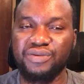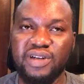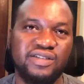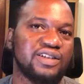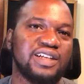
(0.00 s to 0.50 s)

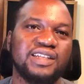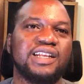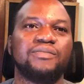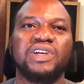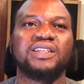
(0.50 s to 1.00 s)
resonance
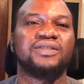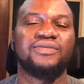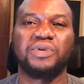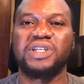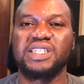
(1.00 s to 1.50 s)
that makes the
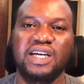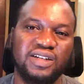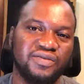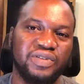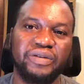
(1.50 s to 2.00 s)
voice
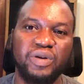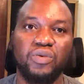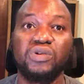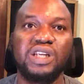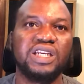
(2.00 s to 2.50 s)
sound very
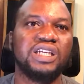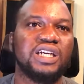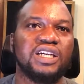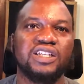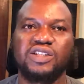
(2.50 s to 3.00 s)
woolly.
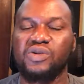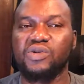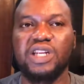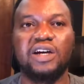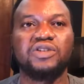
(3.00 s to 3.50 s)
So
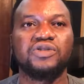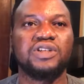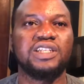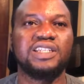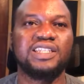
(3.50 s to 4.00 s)
what I'll do
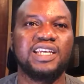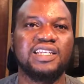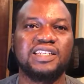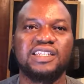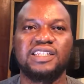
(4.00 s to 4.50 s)
in this
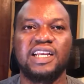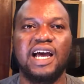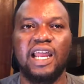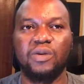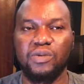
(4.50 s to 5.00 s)
case is
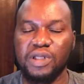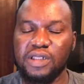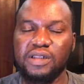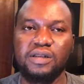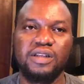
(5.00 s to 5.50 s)
I
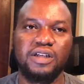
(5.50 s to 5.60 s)
will